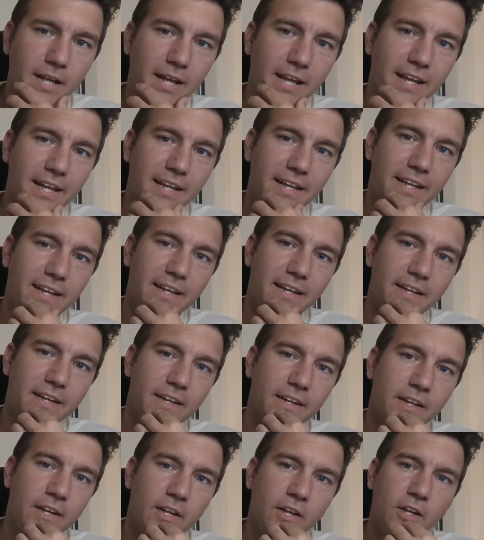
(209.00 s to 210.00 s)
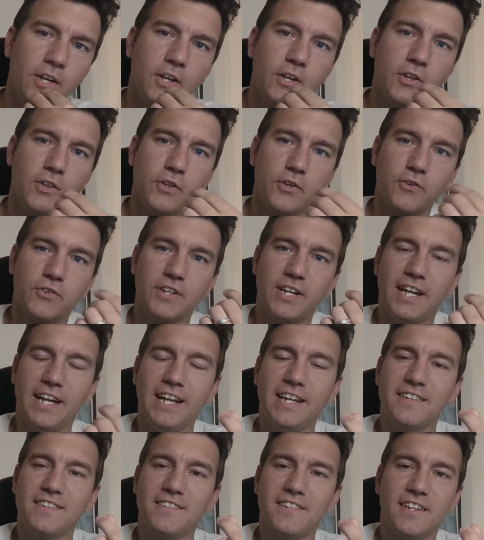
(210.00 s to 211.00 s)
And there's an
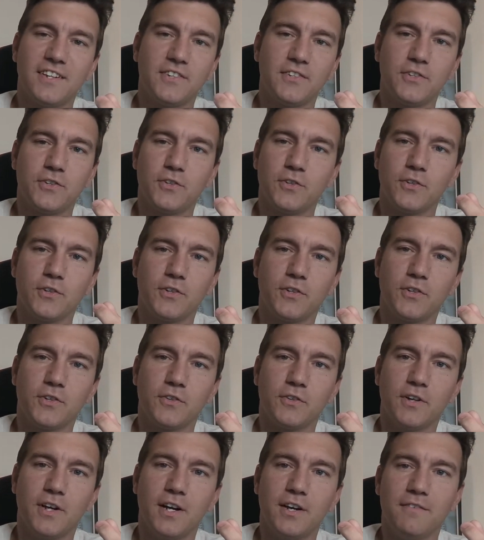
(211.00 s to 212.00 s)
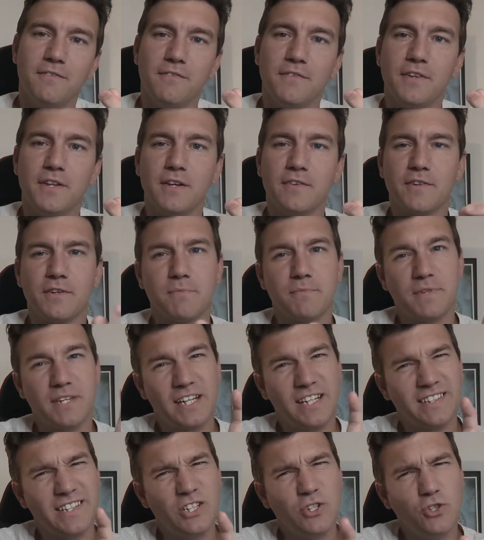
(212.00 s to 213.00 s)
ancestor of, of them
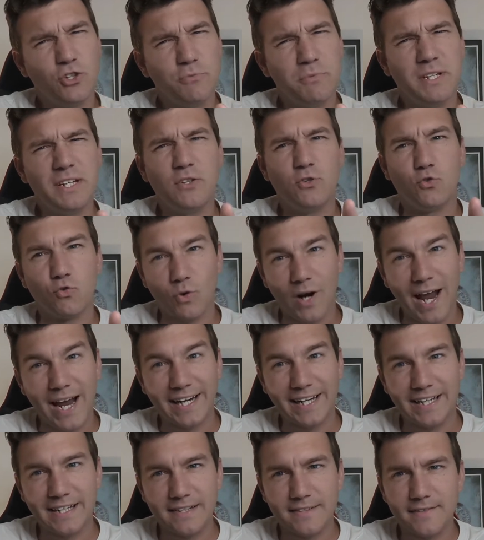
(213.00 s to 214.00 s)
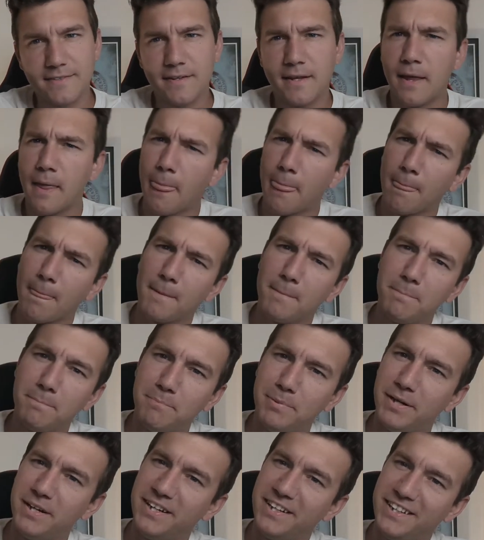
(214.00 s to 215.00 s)
because they used to be dragons,
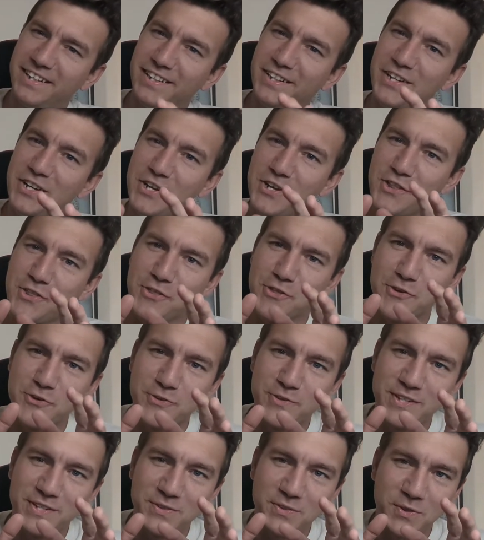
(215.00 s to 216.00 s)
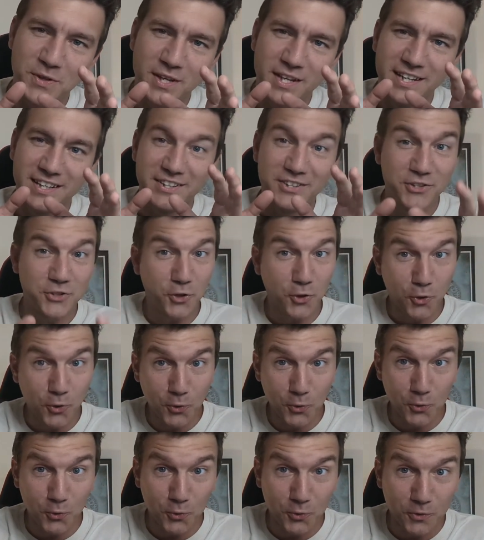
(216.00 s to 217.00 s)
but there's this
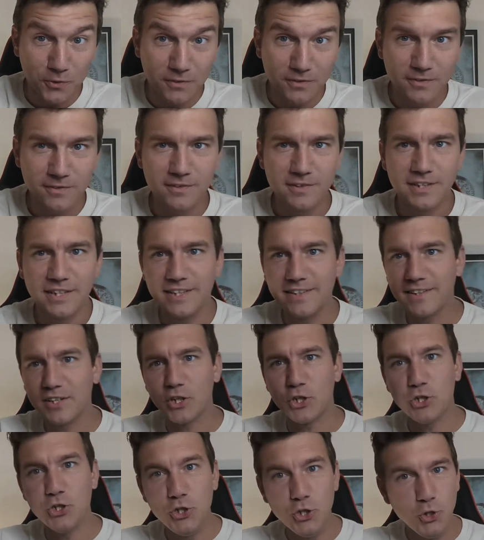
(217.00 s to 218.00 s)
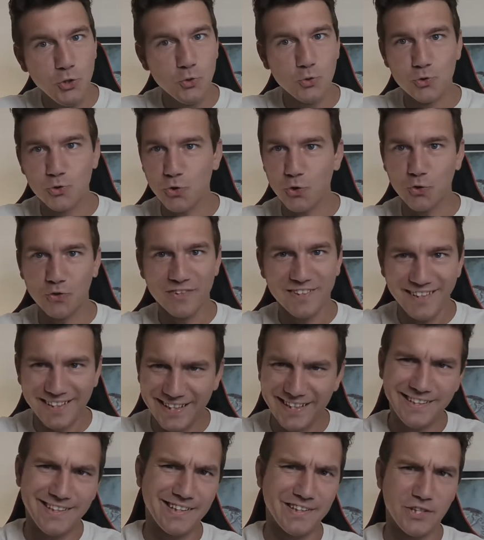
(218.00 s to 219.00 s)
turtle. He's like a huge turtle.
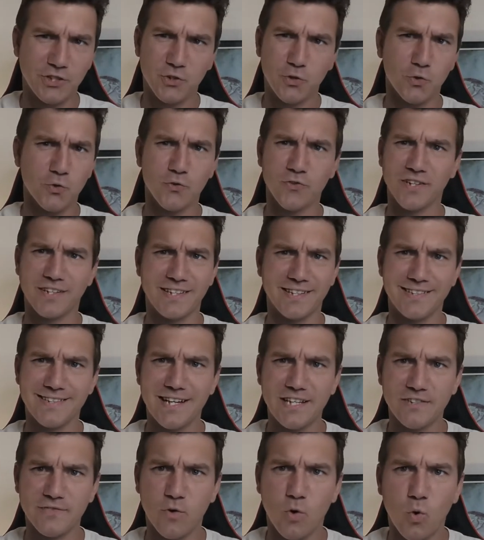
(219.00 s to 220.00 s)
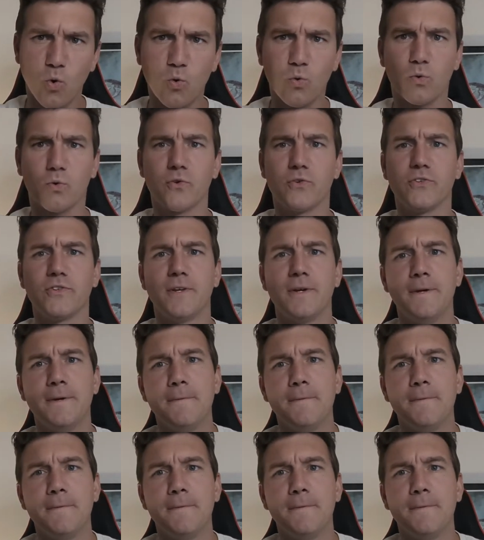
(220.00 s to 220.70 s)
like the turtle's like the size of a horse,